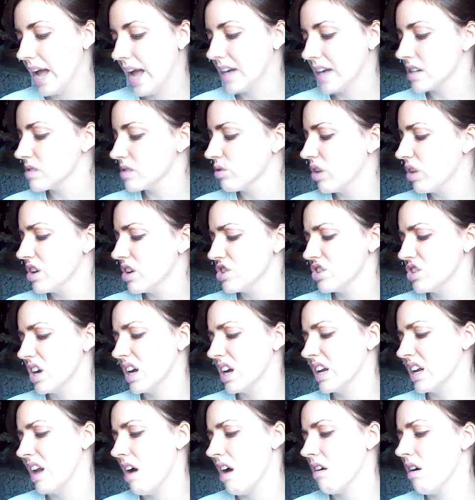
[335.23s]
And as far as drug
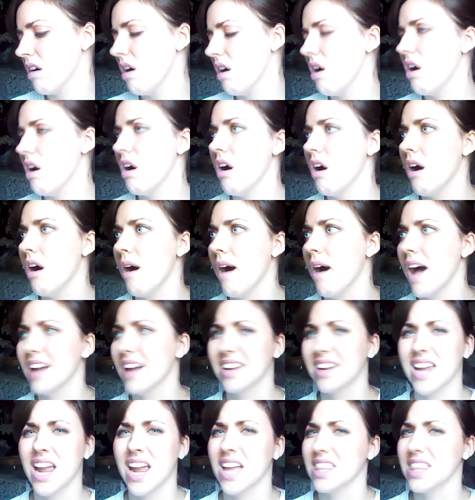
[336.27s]
and alcohol, I
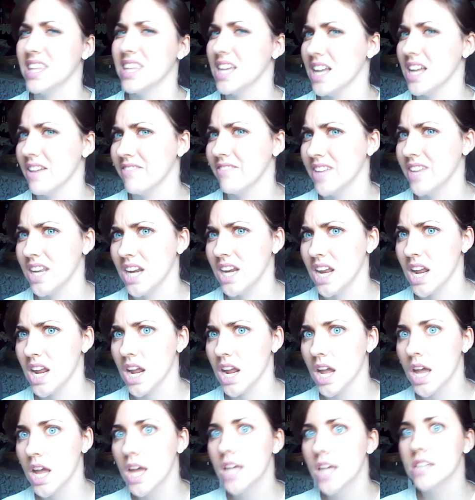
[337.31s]
can't think of any,
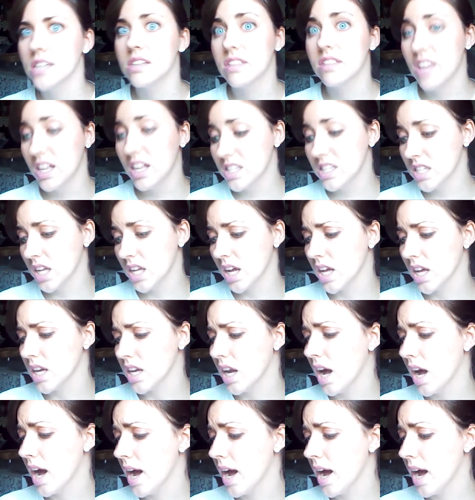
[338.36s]
so that's good.